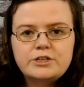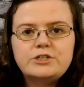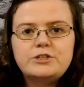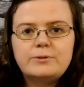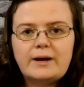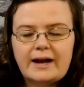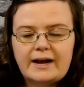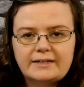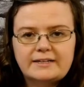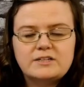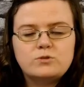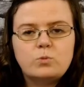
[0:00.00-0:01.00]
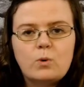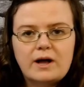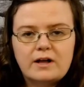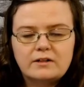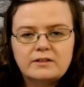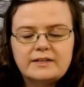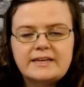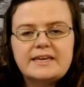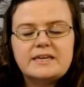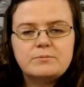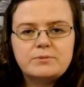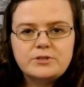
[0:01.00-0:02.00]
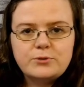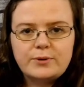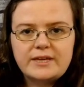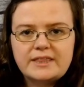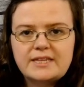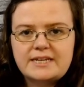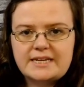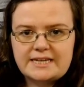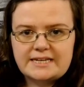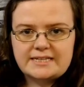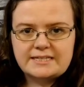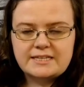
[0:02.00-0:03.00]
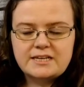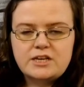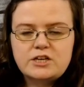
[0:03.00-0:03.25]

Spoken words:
to add as well in between the knees